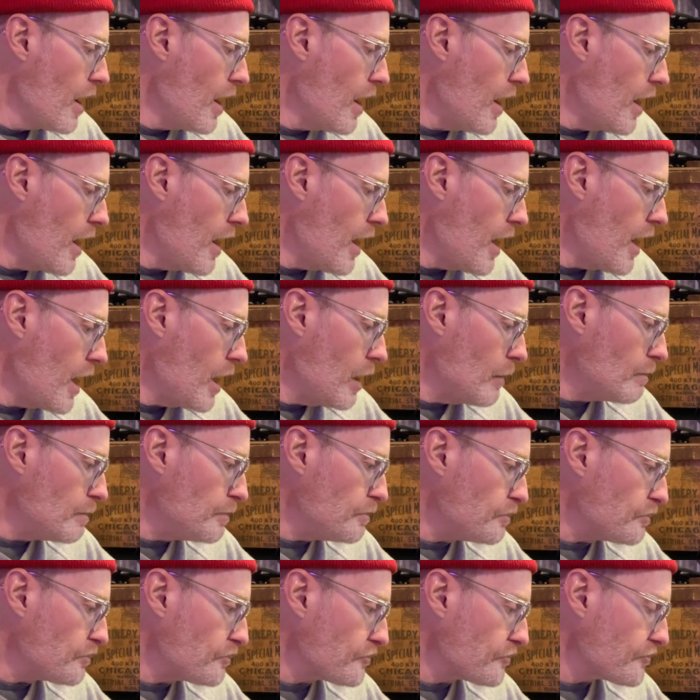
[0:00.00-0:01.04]

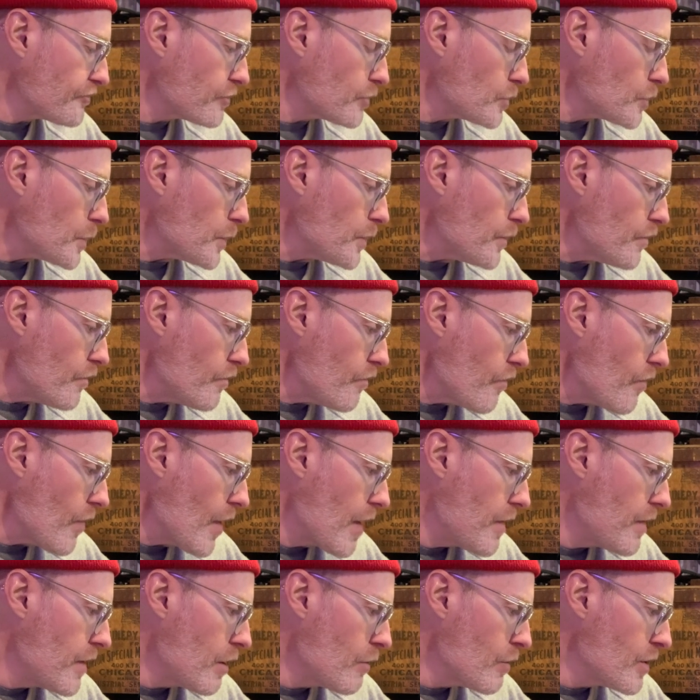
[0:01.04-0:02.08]
Um,
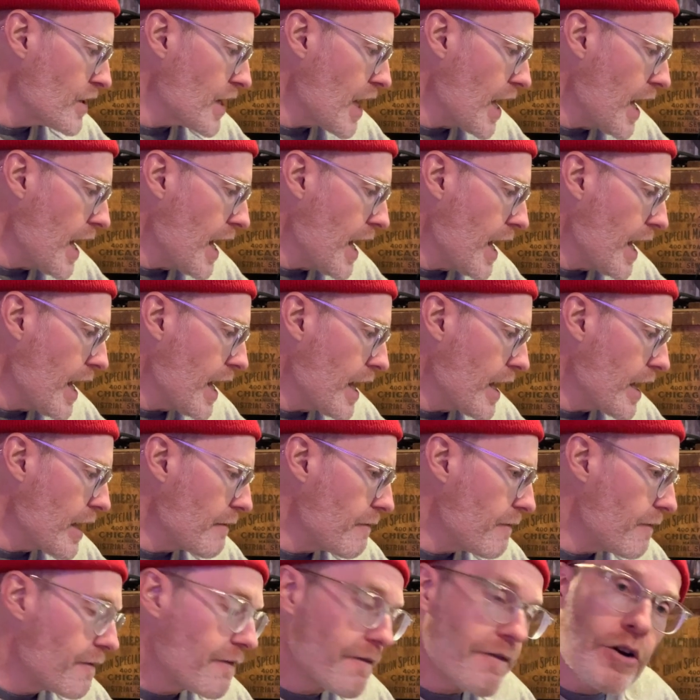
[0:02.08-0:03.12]
there was a
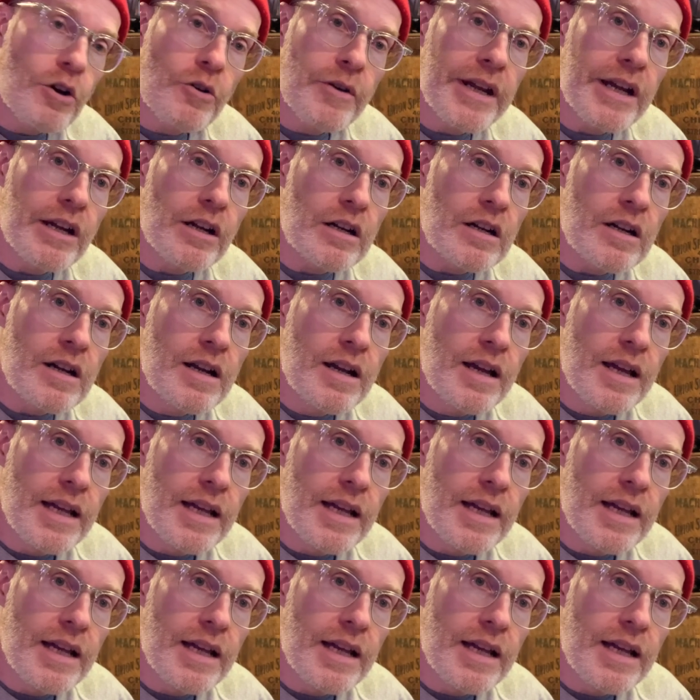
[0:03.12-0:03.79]
furrier